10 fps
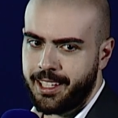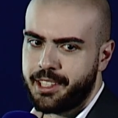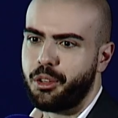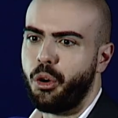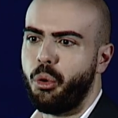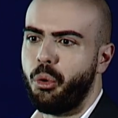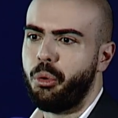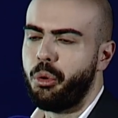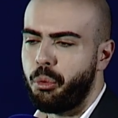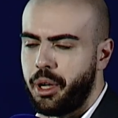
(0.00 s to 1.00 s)
So
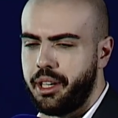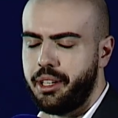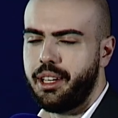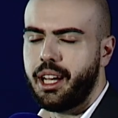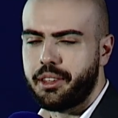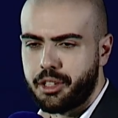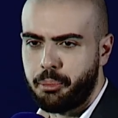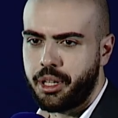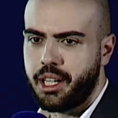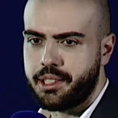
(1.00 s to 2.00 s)
when
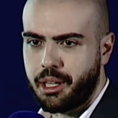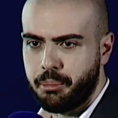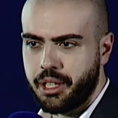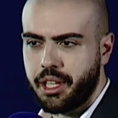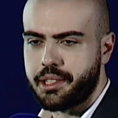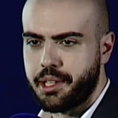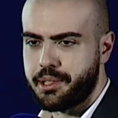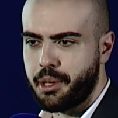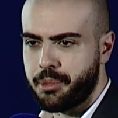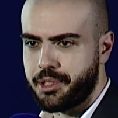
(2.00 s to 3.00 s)
entrepreneurs are building
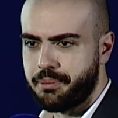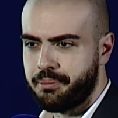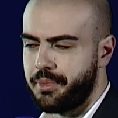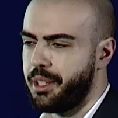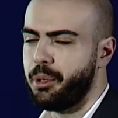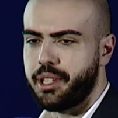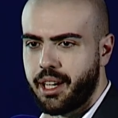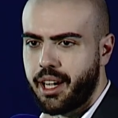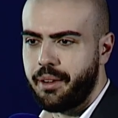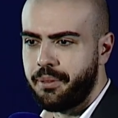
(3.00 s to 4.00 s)
systems with
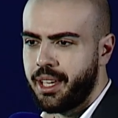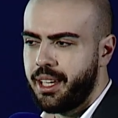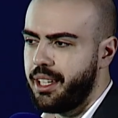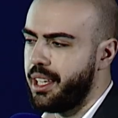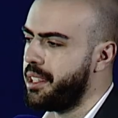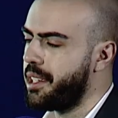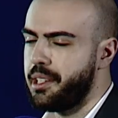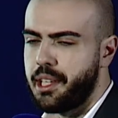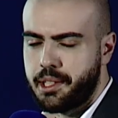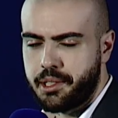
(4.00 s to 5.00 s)
AI, it doesn't
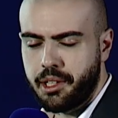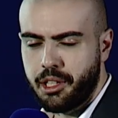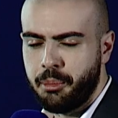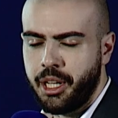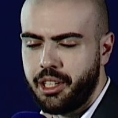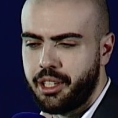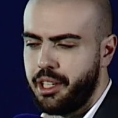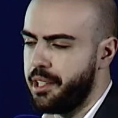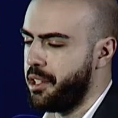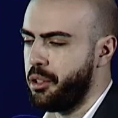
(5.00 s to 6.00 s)
necessarily mean,
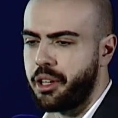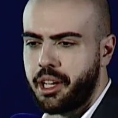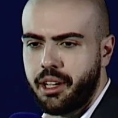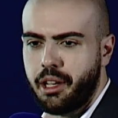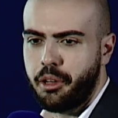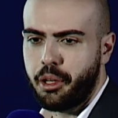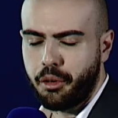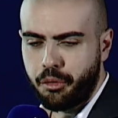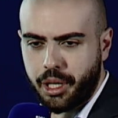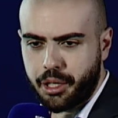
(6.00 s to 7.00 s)
listen, you're going to have a lot
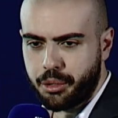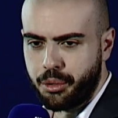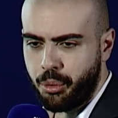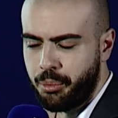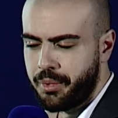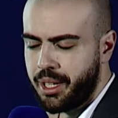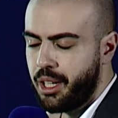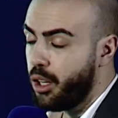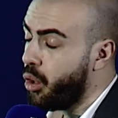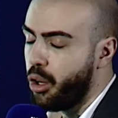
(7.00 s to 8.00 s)
of work to do,
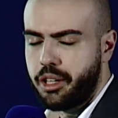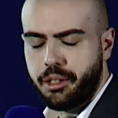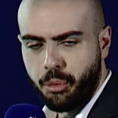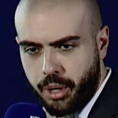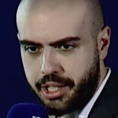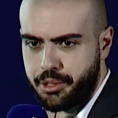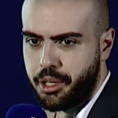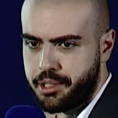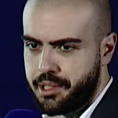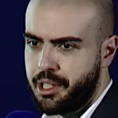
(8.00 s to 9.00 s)
or where's your
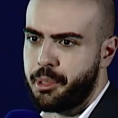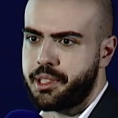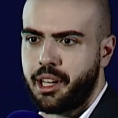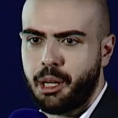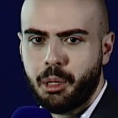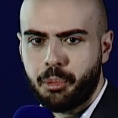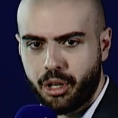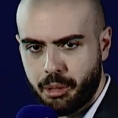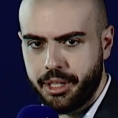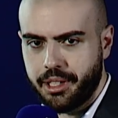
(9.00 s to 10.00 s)
system is going to be
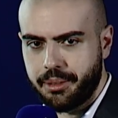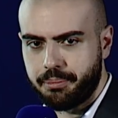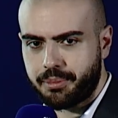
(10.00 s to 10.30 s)
prohibited.